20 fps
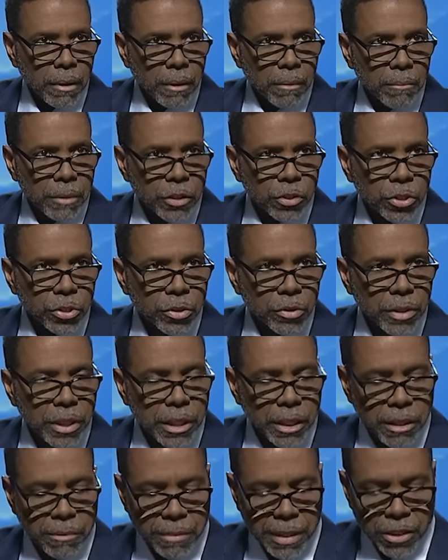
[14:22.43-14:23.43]

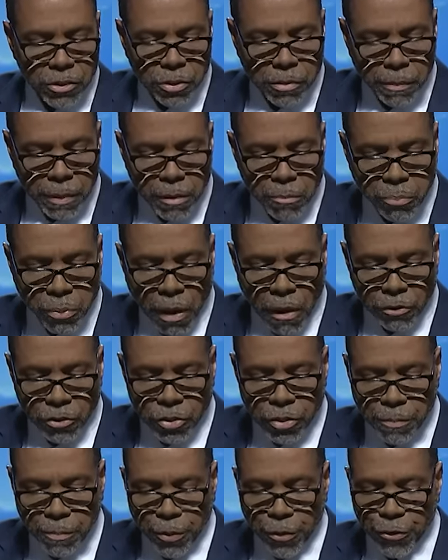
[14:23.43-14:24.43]
Maturity, it means to be brought
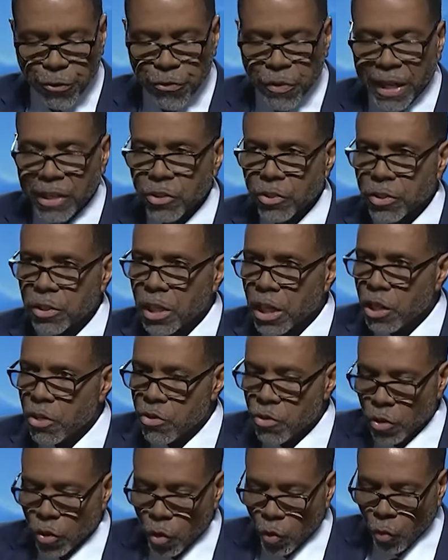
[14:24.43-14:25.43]
to perfection in
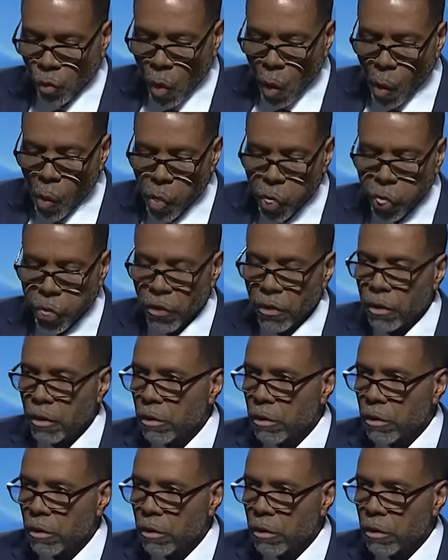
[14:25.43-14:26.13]
your growth.